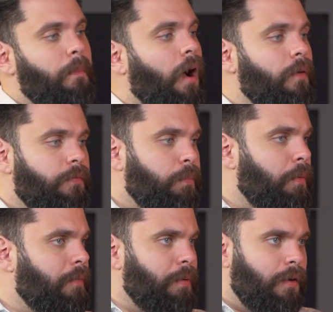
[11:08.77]
of
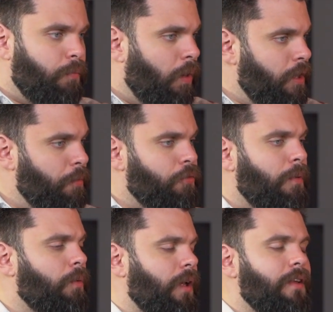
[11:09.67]
what you were
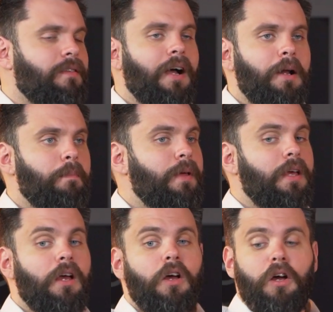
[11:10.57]
smoking. It's not going to
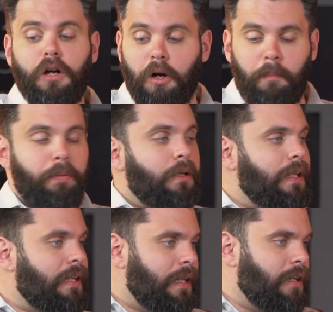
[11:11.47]
be
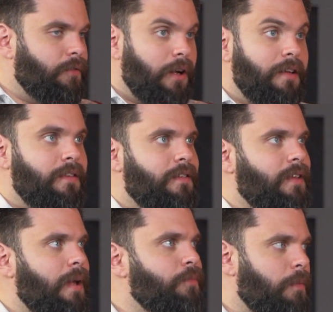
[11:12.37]
completely different. It's the
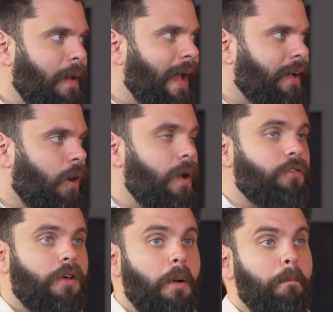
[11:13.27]
same tobacco.
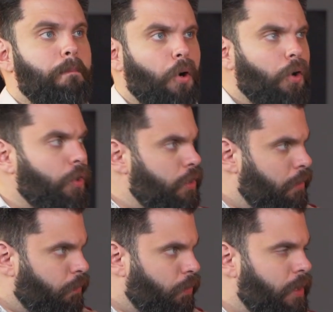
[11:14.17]
It's going to burn
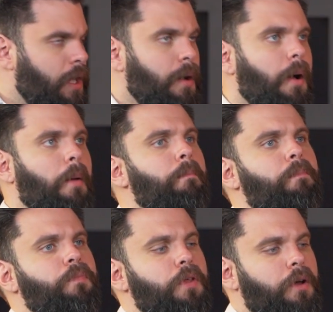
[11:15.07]
differently, and
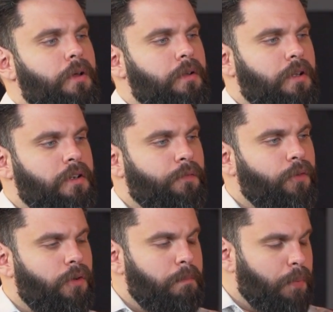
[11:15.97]
the
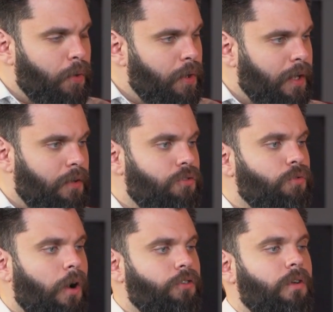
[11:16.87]
difference in burn and
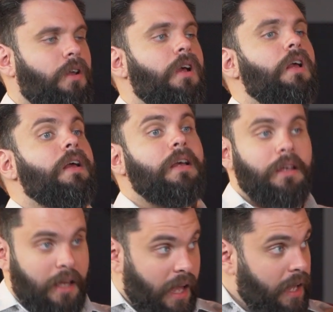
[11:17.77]
construction
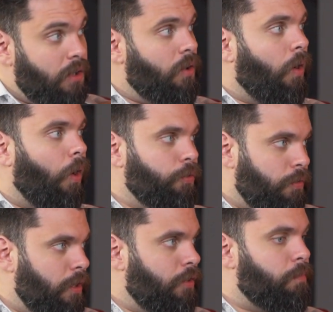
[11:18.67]
can alter
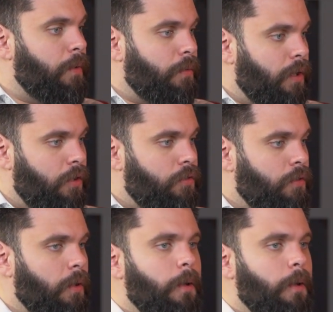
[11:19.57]
the experience.